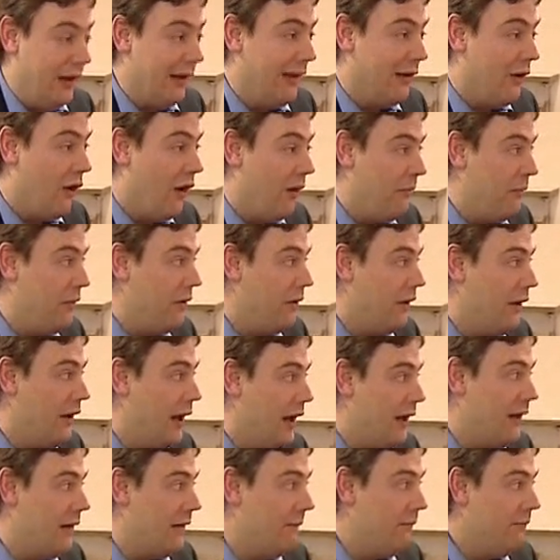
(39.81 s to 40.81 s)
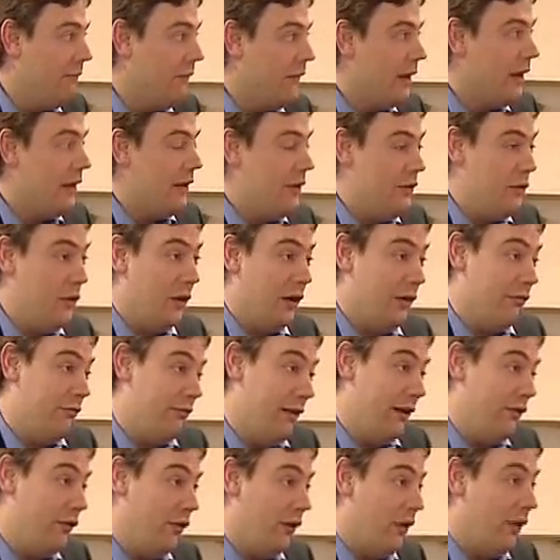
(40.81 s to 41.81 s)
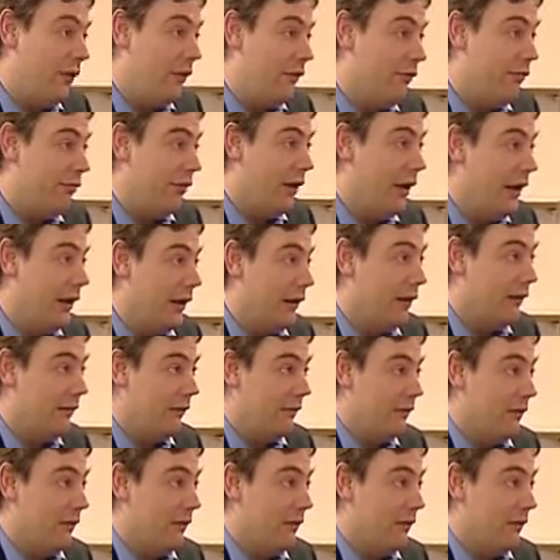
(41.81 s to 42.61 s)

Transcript: You can copy the data. You can fetch it on the fly.